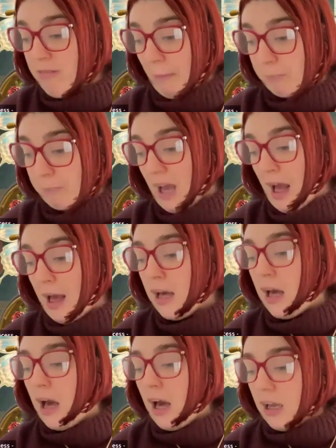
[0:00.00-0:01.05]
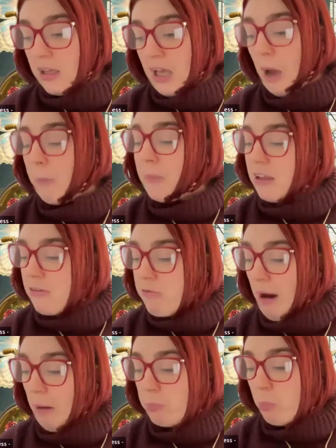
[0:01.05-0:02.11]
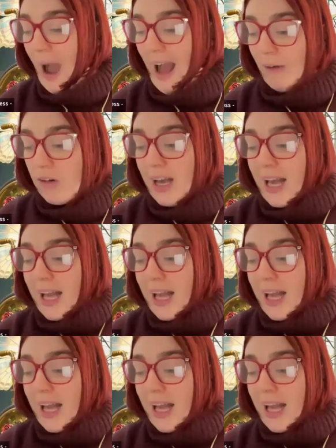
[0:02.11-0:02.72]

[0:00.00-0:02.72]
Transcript: Cranmer and Thomas Cromwell,